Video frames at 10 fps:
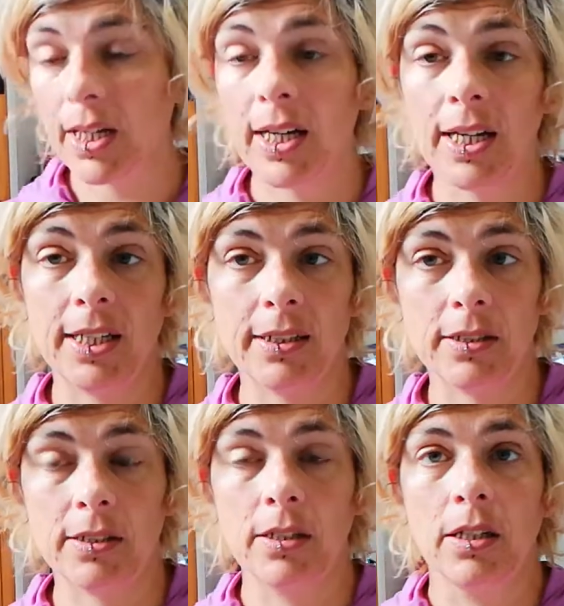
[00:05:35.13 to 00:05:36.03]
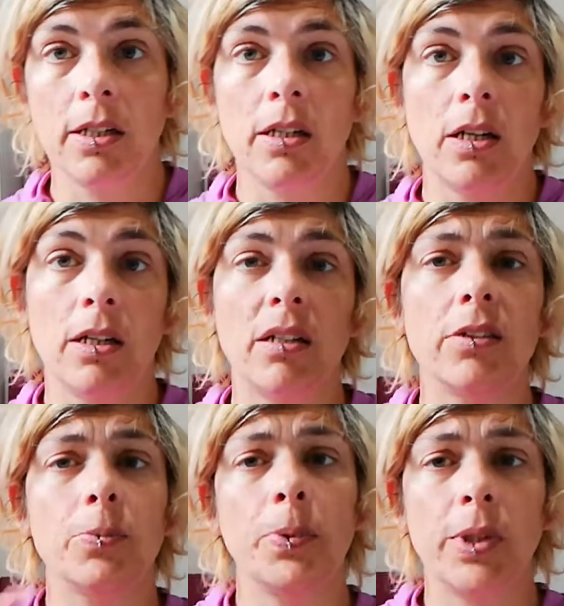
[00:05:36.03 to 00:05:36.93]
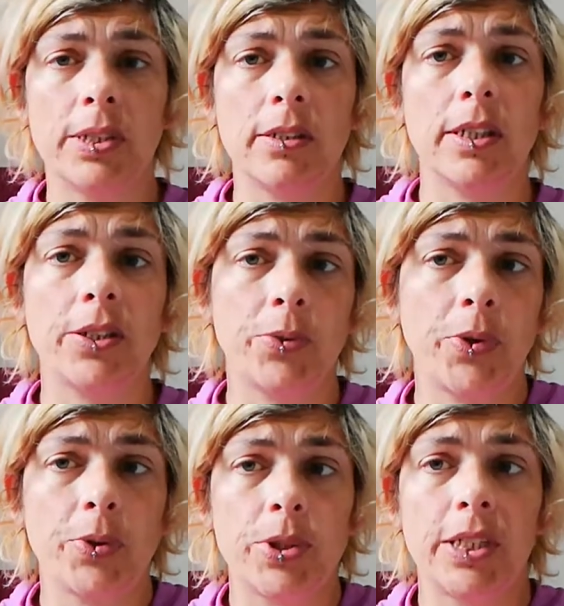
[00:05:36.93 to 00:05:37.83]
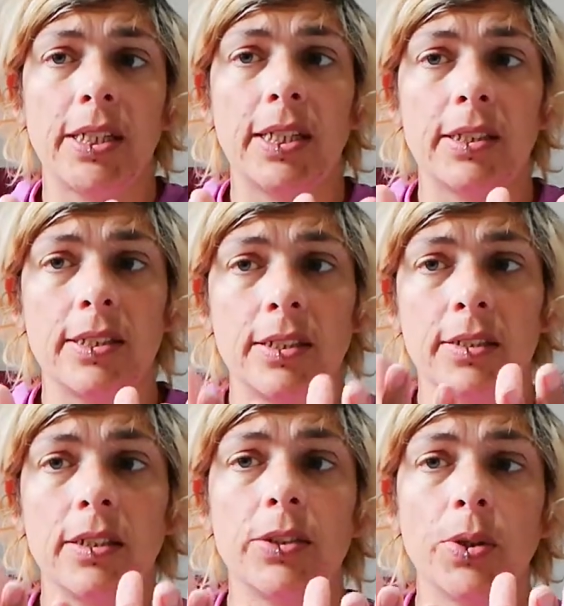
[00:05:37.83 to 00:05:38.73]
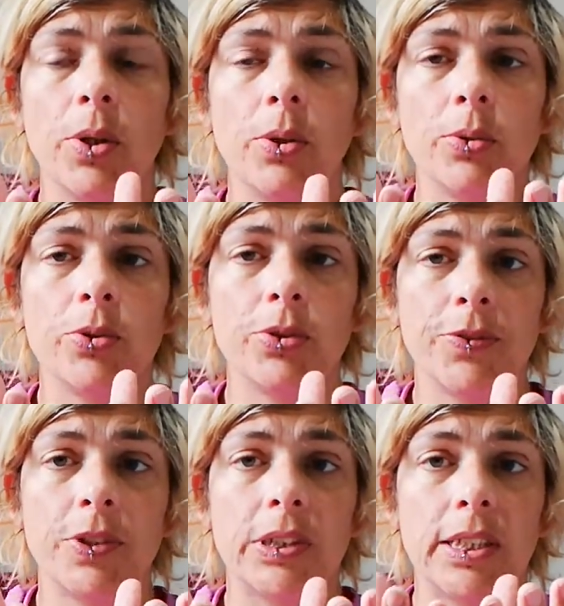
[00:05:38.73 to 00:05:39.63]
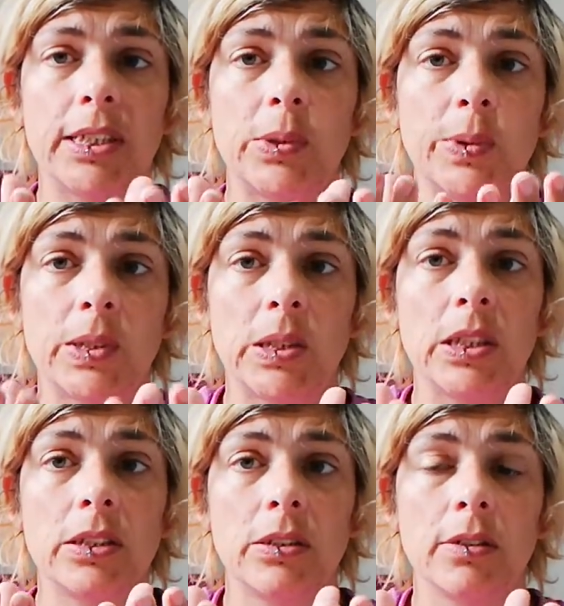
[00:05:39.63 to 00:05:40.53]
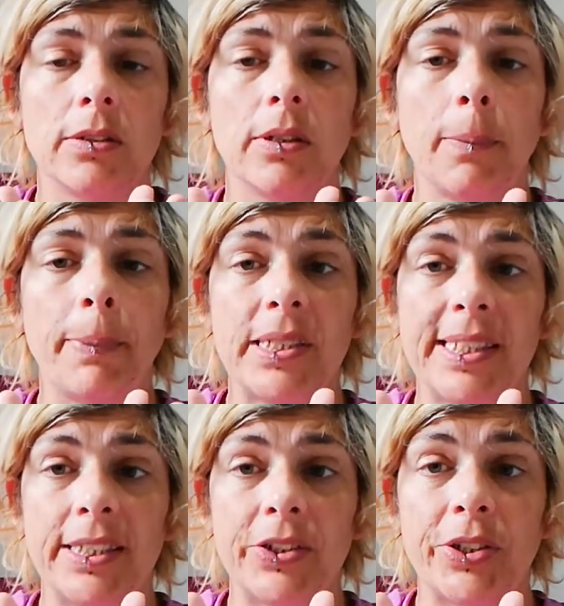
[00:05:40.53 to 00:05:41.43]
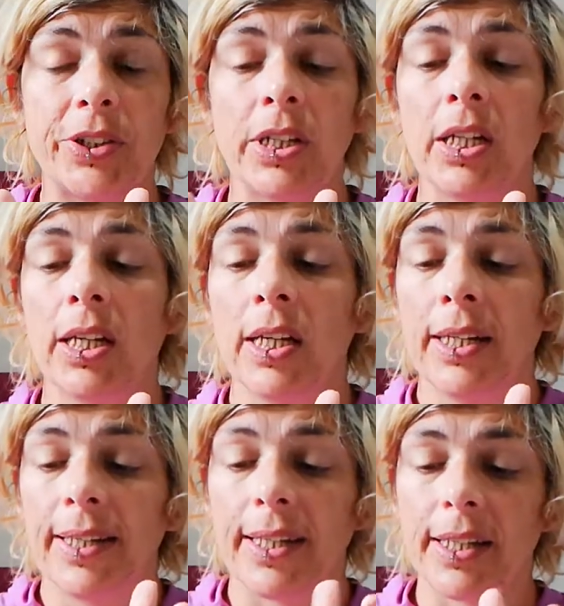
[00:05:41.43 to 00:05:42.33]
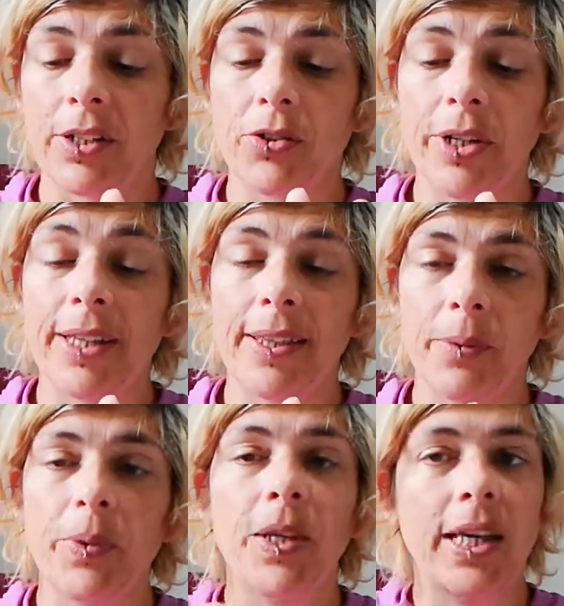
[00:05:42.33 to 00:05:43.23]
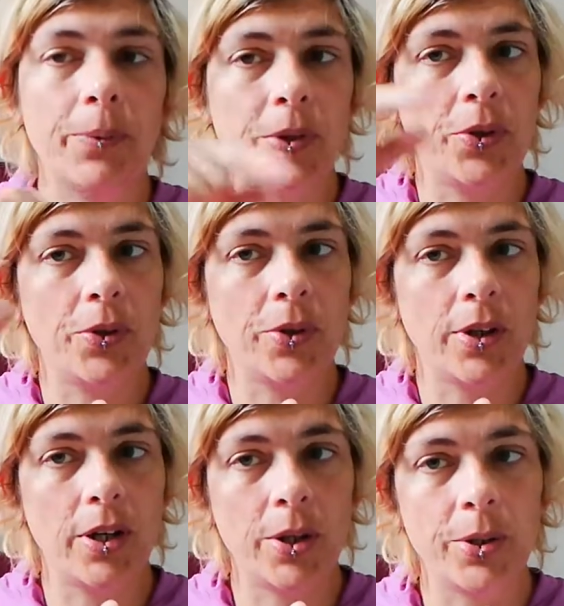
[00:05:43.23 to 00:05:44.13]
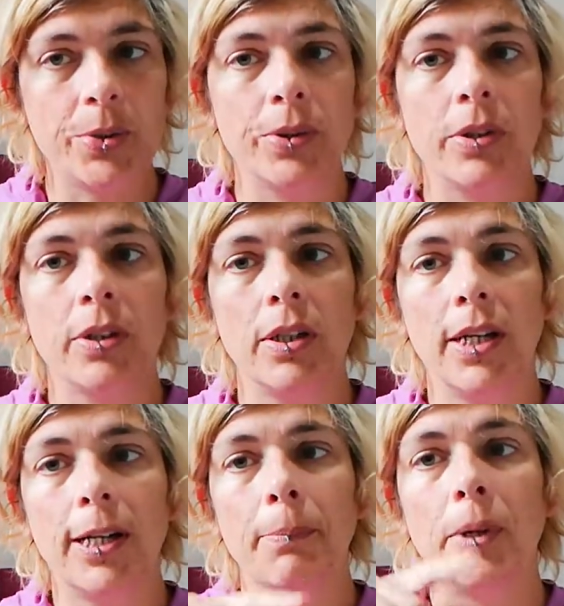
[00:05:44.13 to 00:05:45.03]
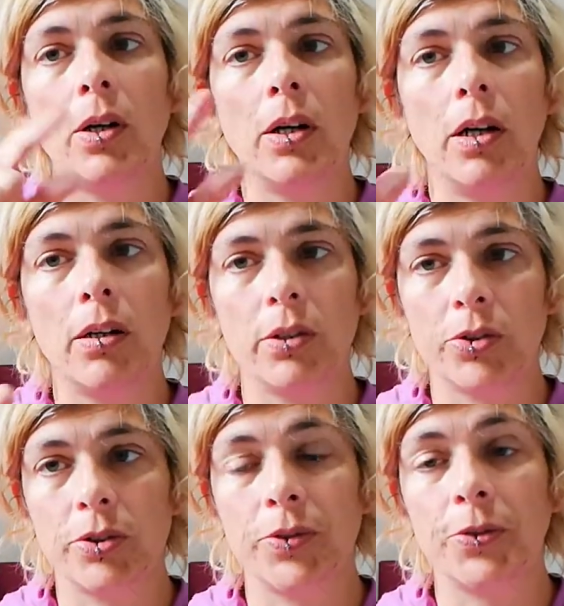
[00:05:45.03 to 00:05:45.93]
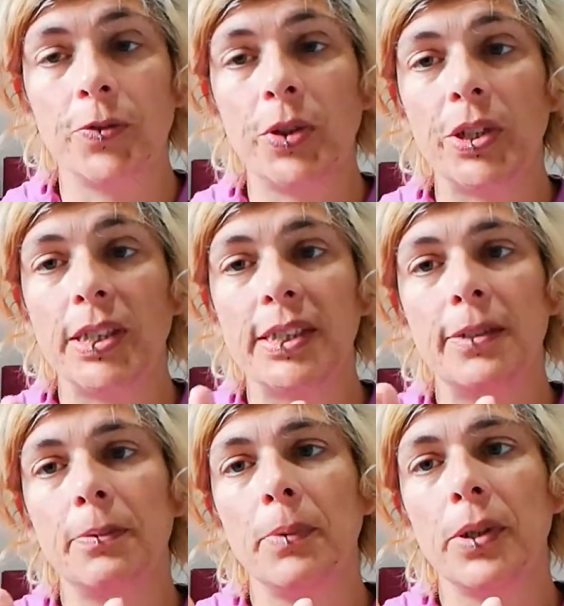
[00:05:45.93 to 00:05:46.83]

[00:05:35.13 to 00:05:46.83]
and an arch support is like an orthotic. It's designed to hold your foot into a certain position. Now the great thing with your own arch of your foot is it's